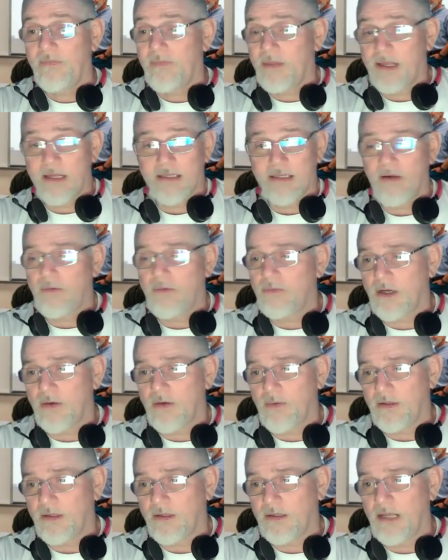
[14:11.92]
then don't go
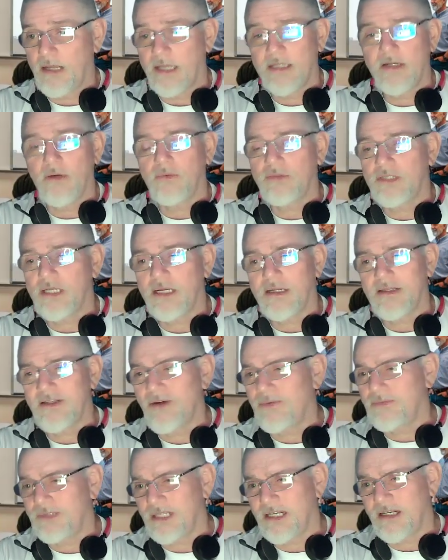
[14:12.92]
with it. And don't tell
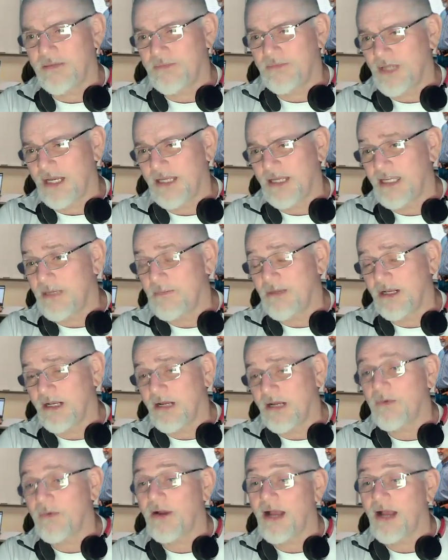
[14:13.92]
them, hey, give me a number.